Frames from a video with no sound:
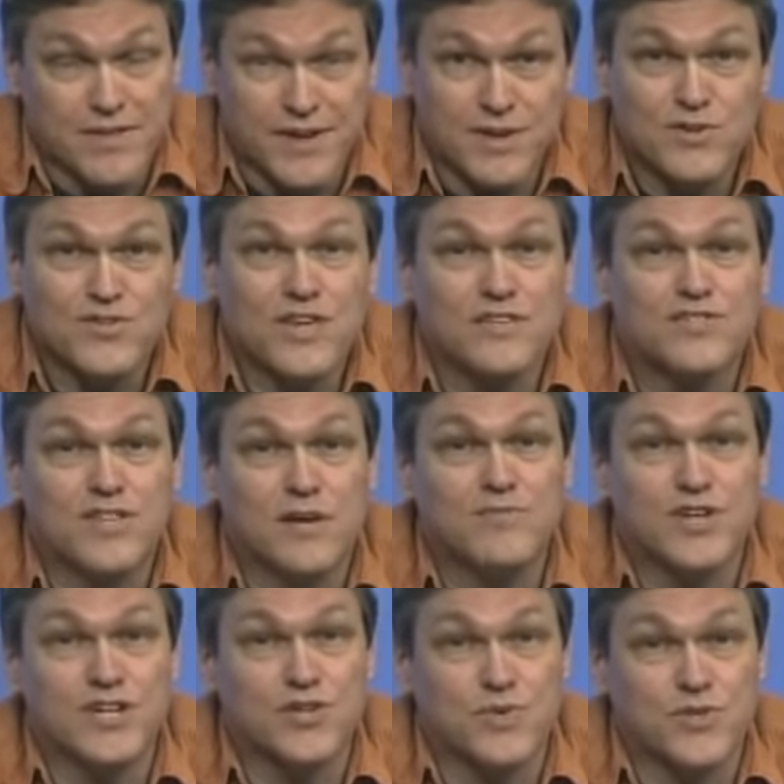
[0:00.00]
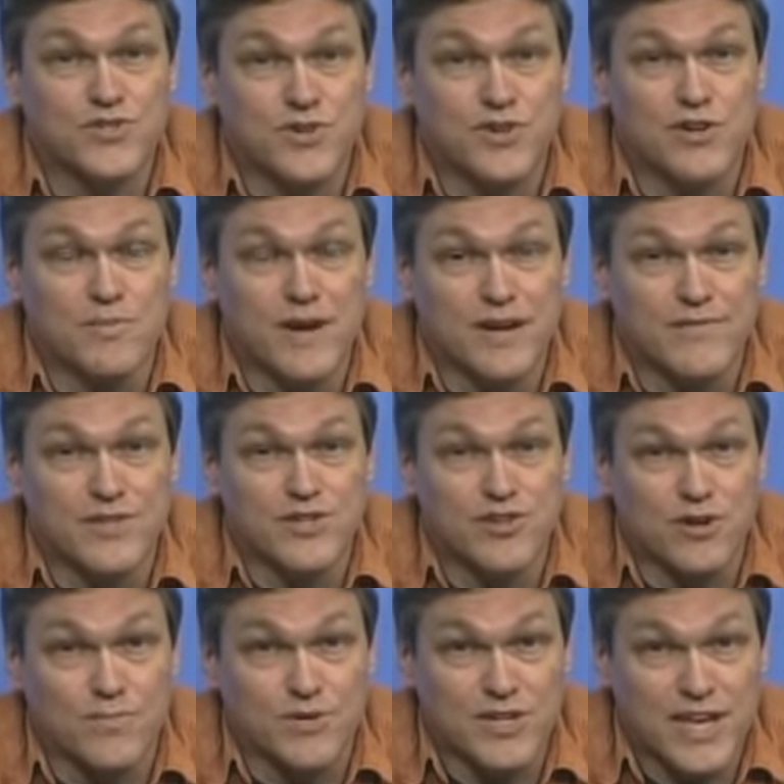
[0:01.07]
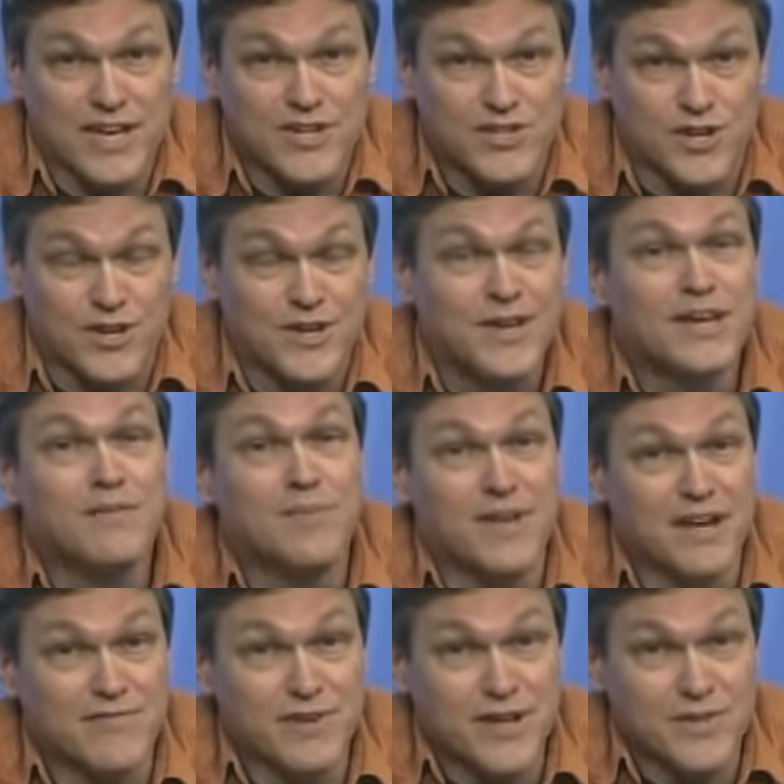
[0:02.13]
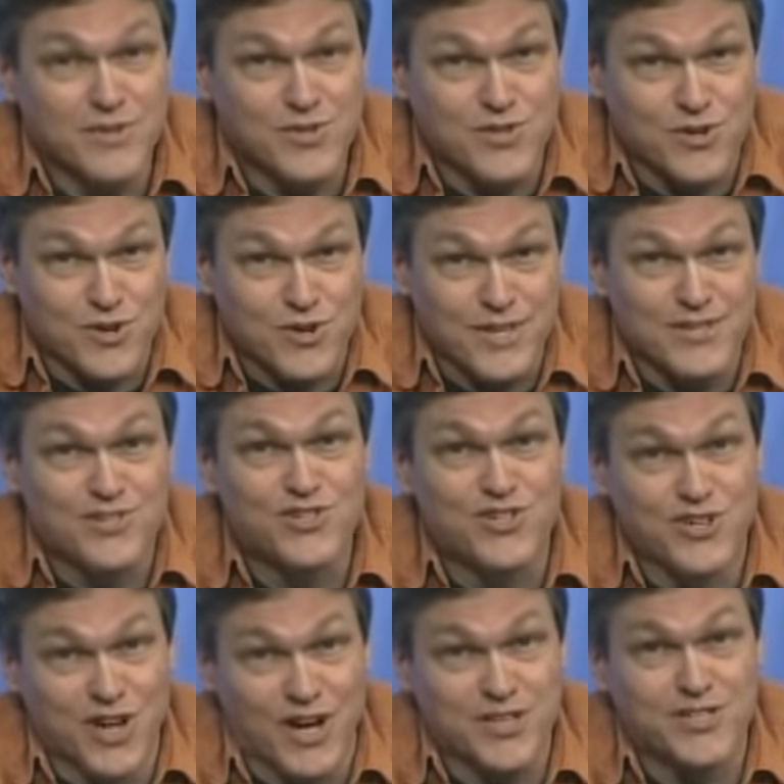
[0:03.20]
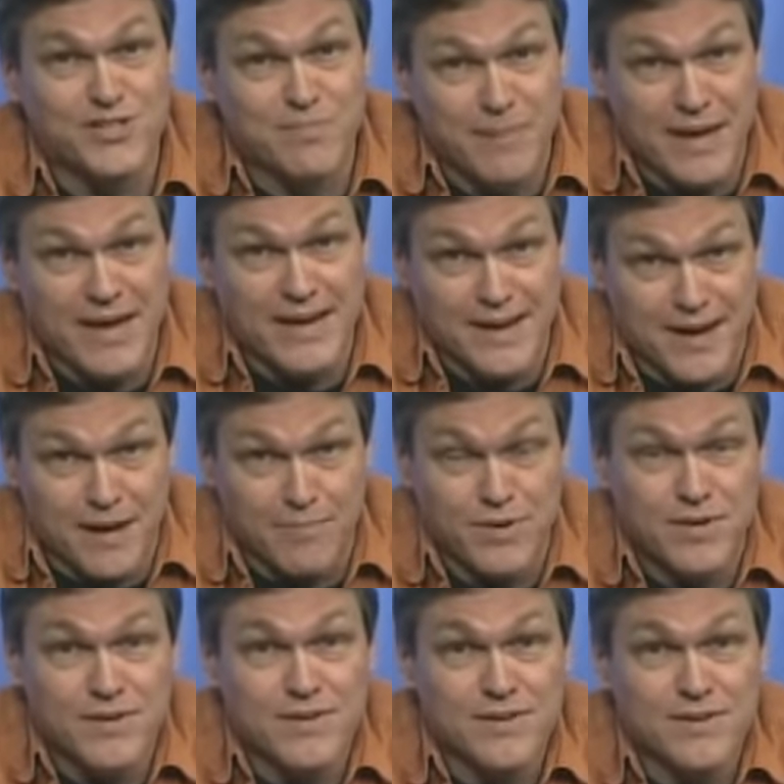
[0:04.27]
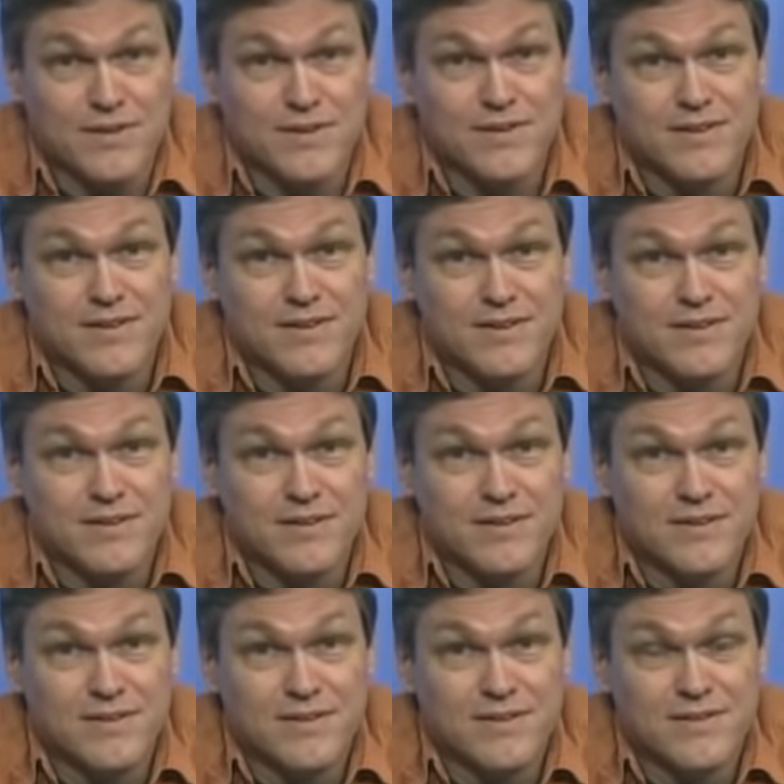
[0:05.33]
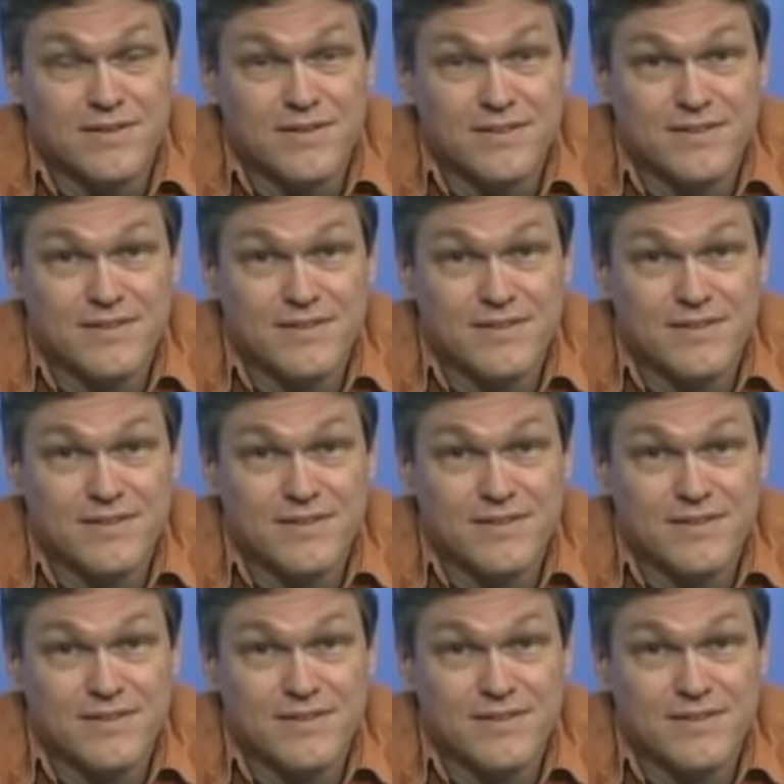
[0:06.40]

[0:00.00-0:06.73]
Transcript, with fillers: Theirs is subject to a certain amount of interpretation, but every other story is just made up. Well, because